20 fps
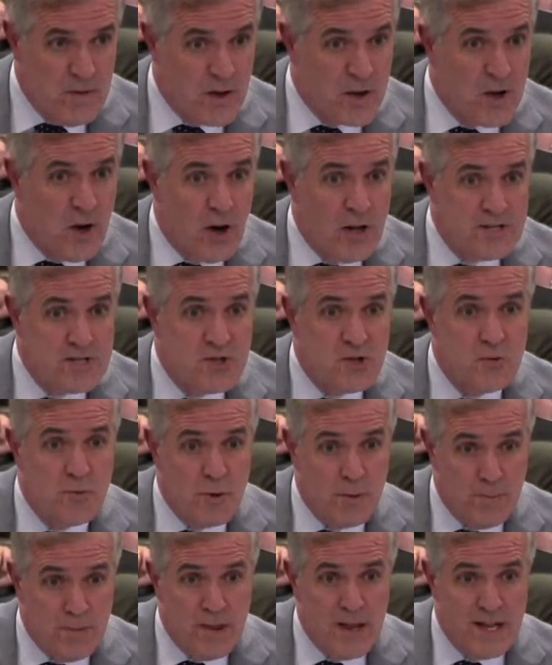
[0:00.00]
The cost
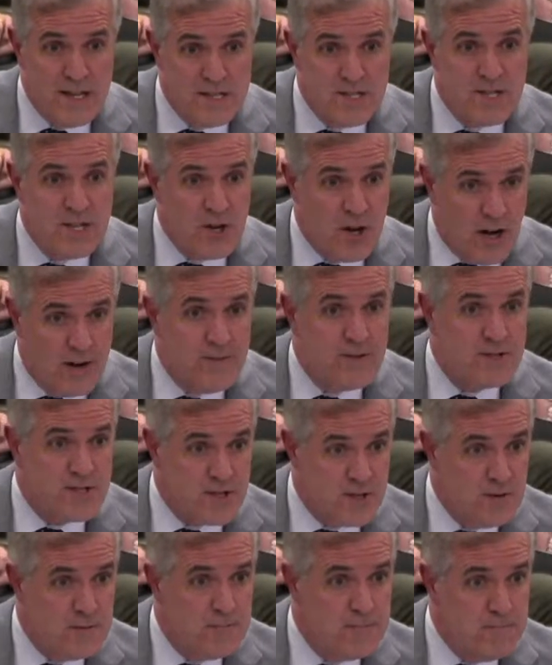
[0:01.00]
to replace an
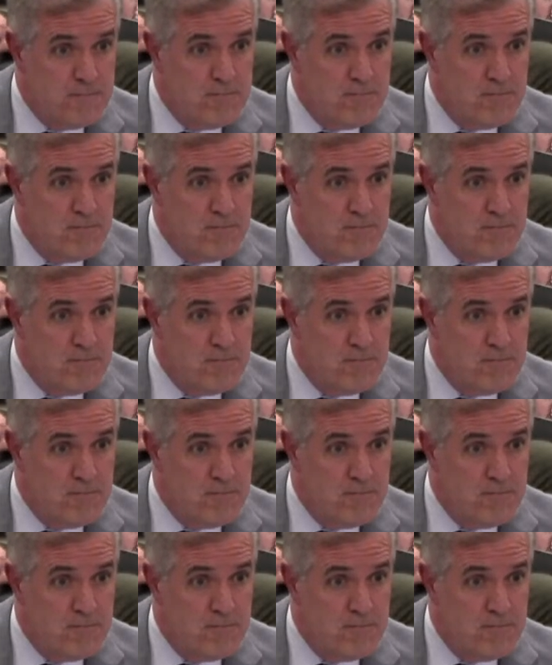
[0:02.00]
officer